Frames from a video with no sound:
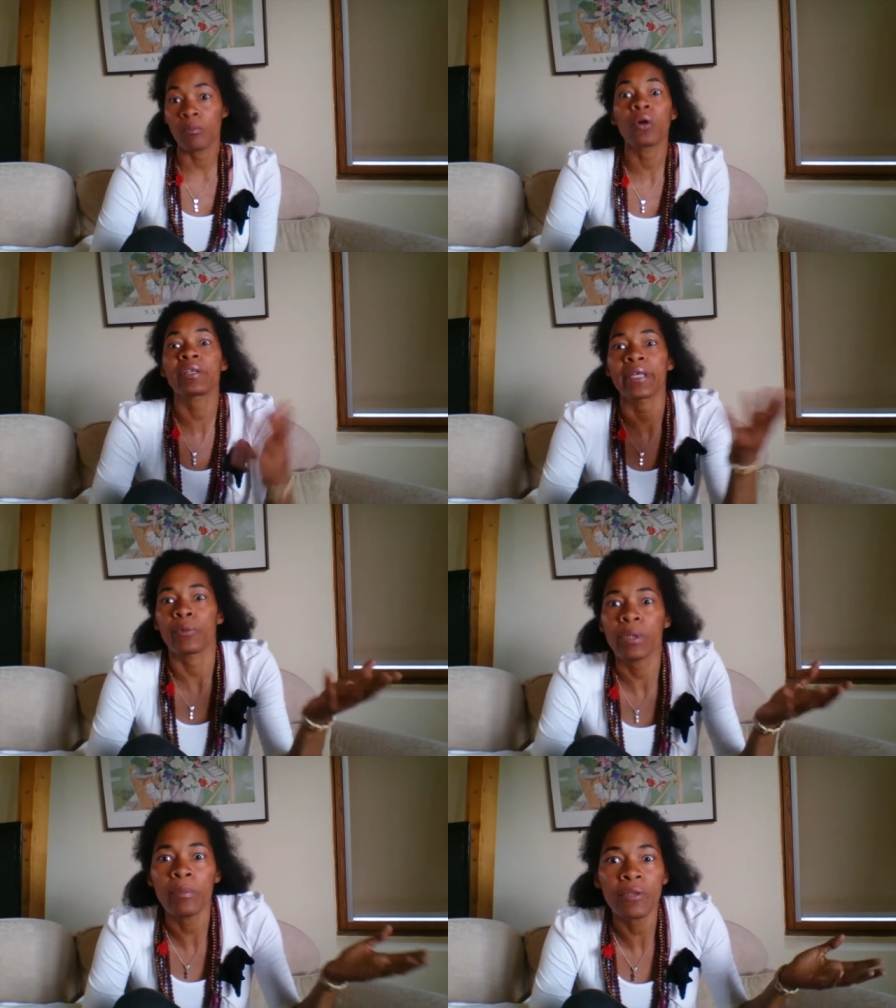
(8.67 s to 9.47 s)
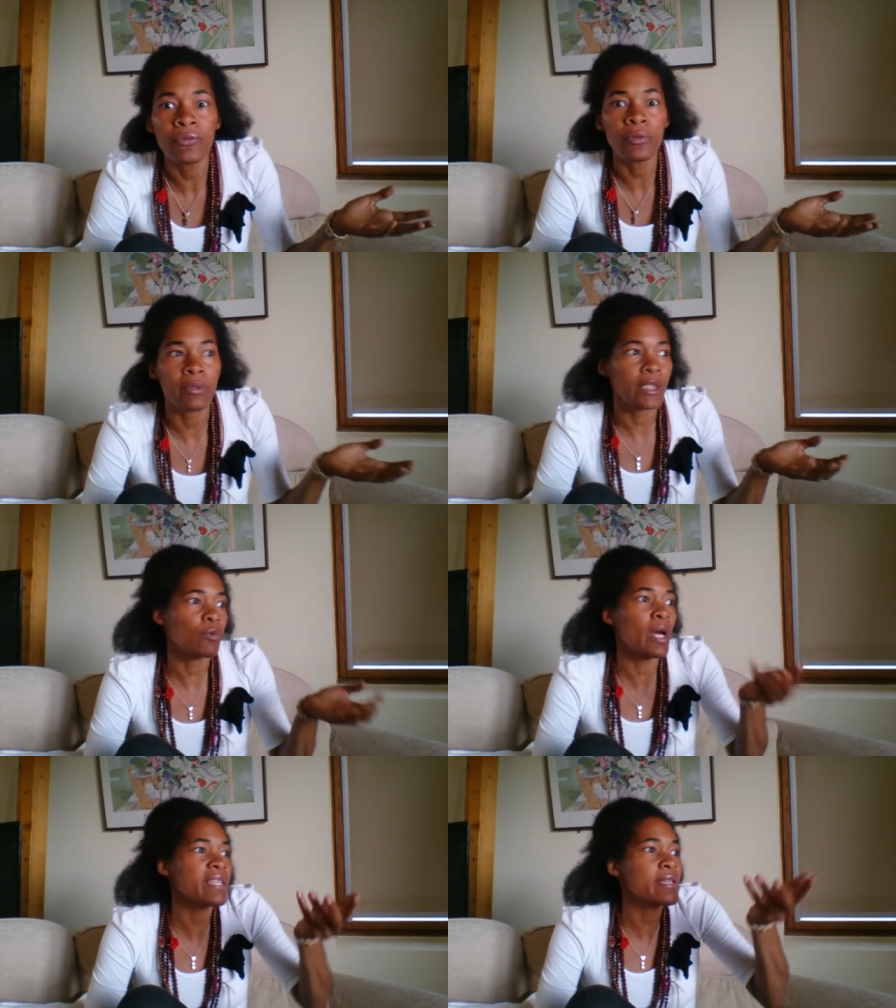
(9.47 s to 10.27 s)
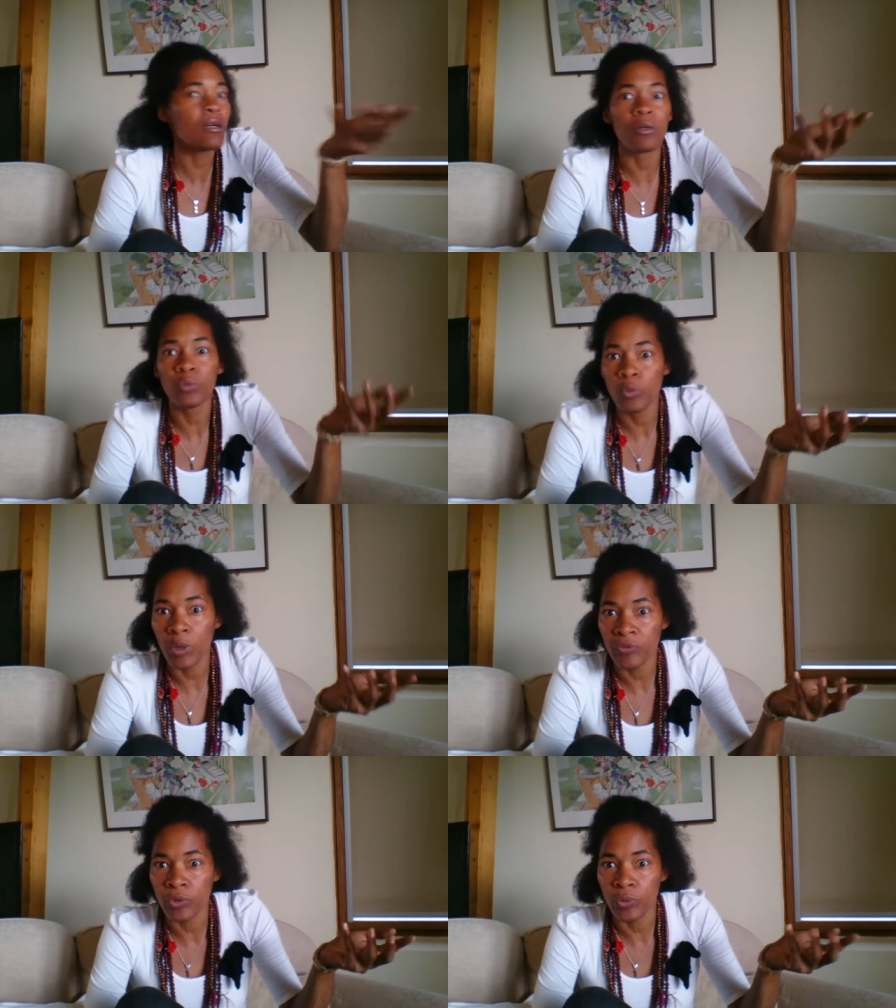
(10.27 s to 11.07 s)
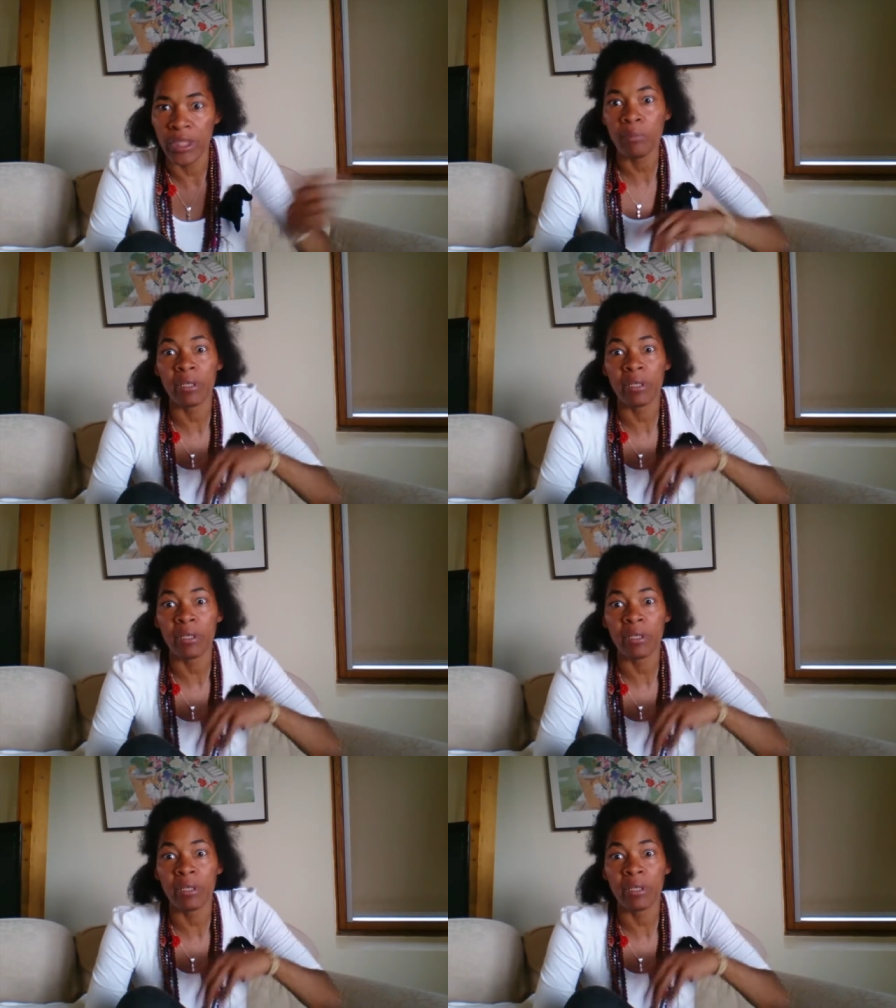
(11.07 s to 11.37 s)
Okay, remote viewing, why is it called remote viewing?